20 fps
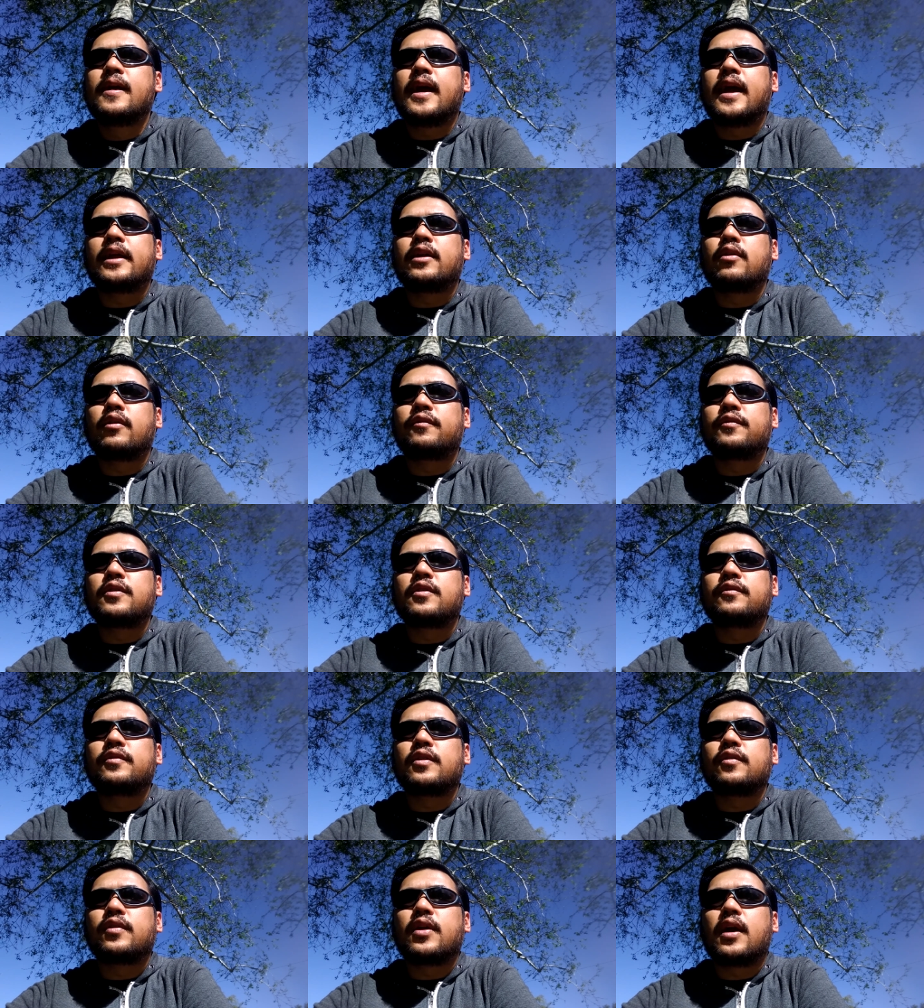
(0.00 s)
I know a few
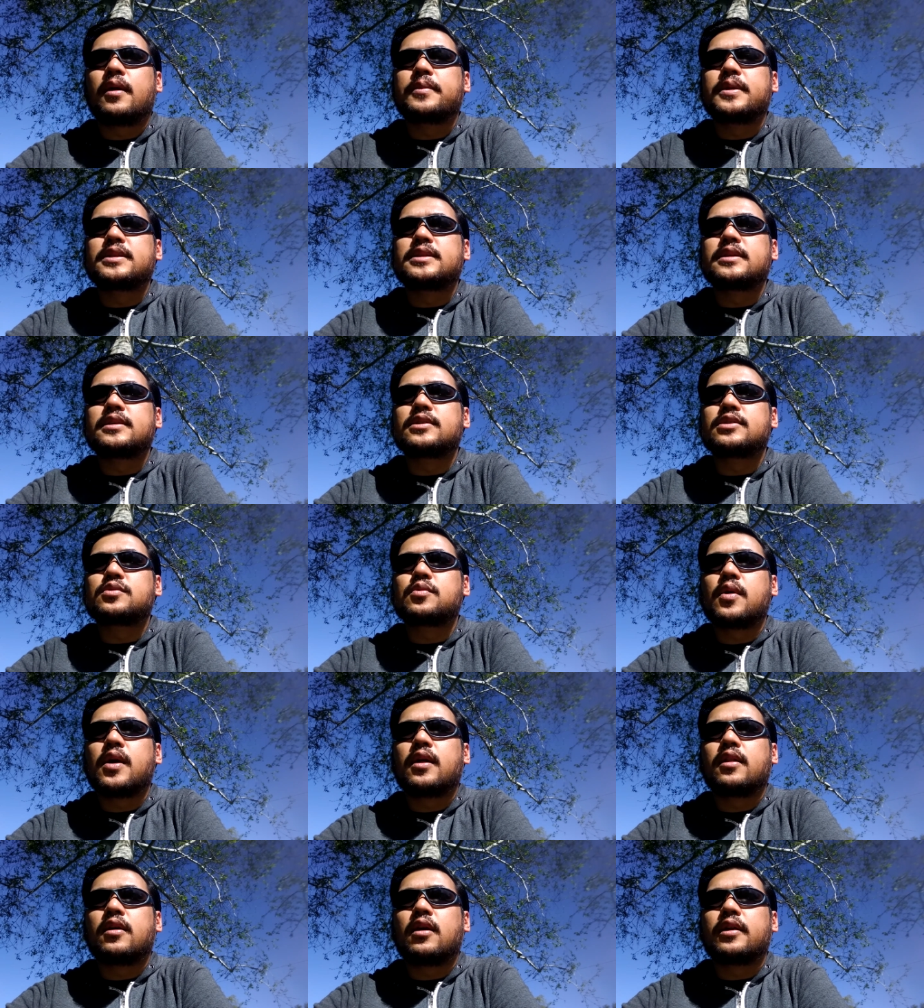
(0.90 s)
of you have commented as
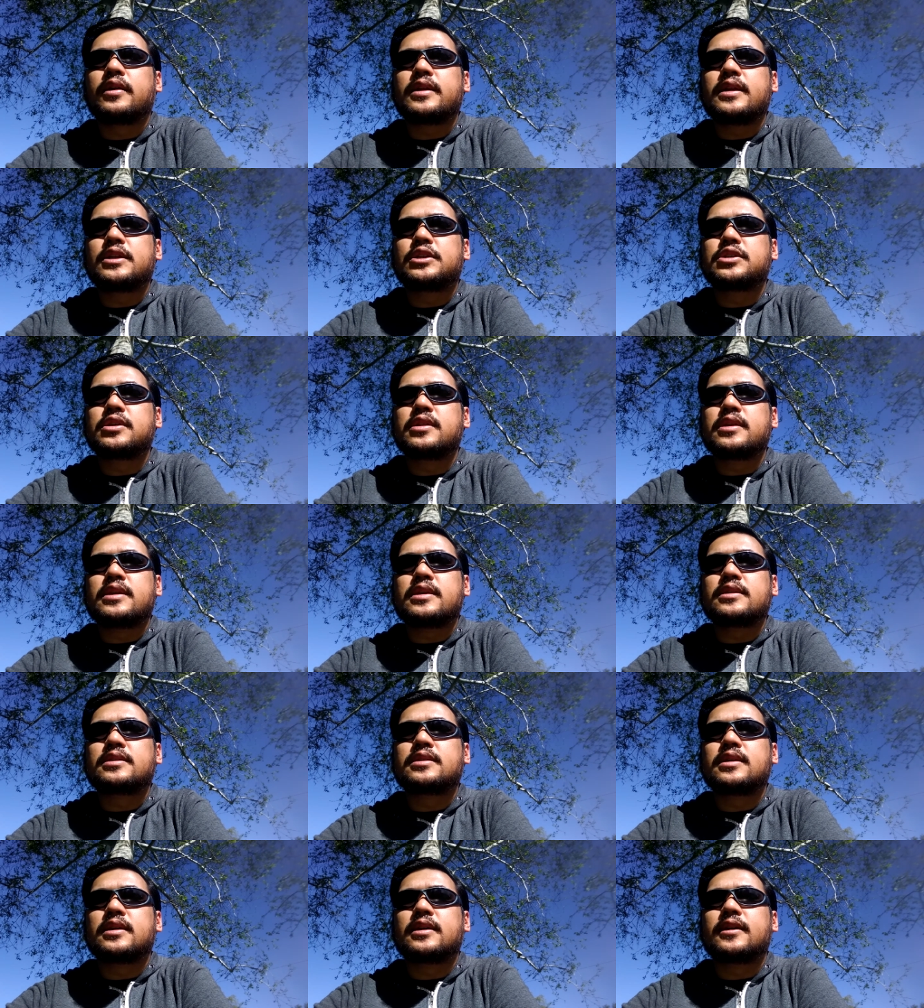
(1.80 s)
well on each of
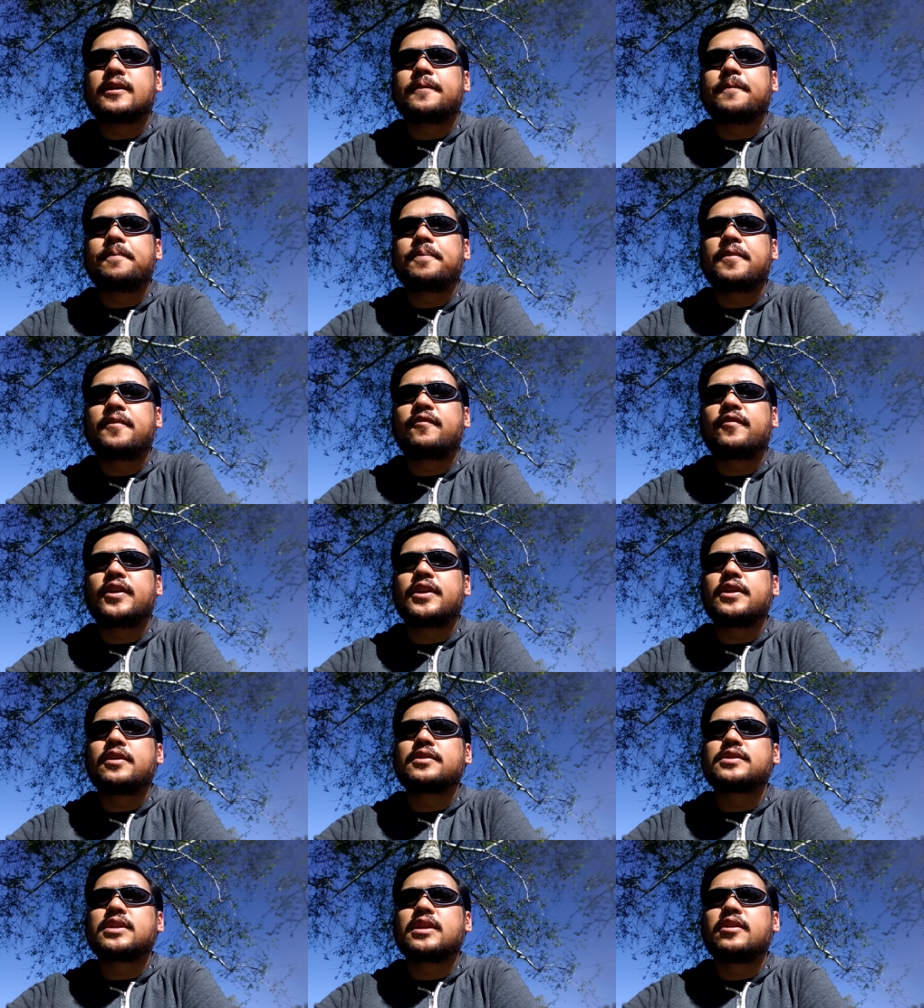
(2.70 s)
these
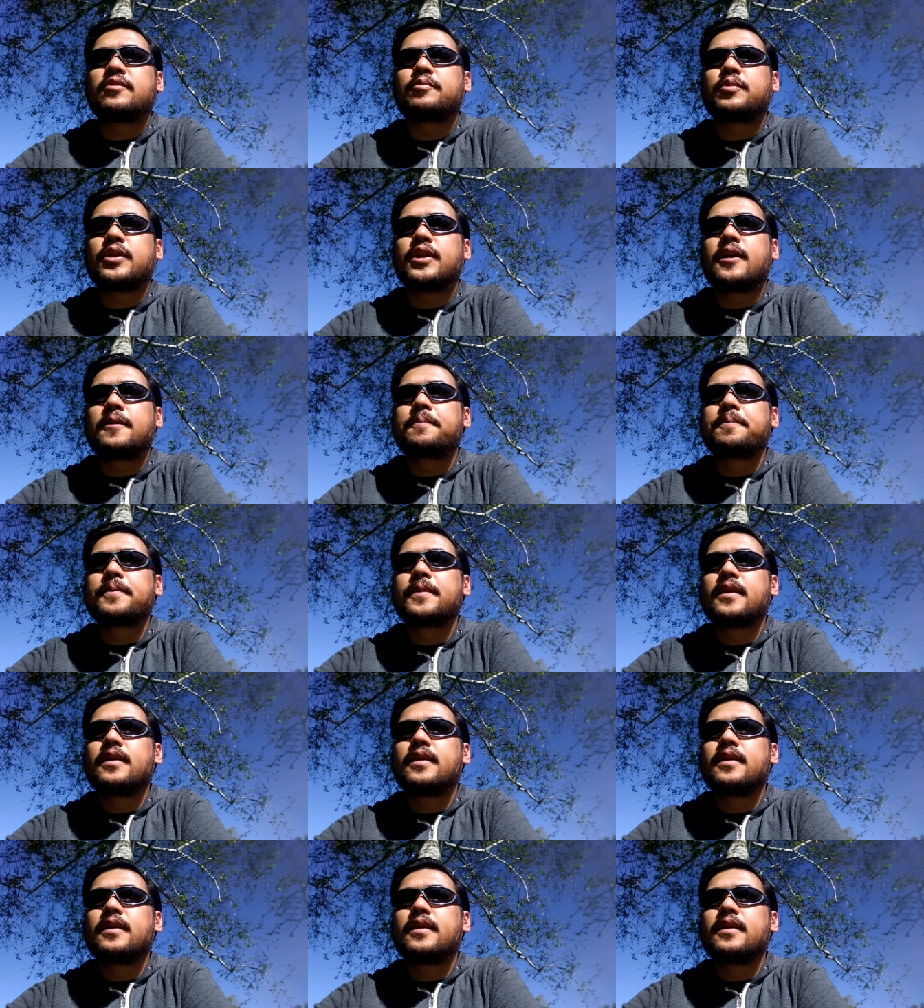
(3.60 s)
videos that I've put up,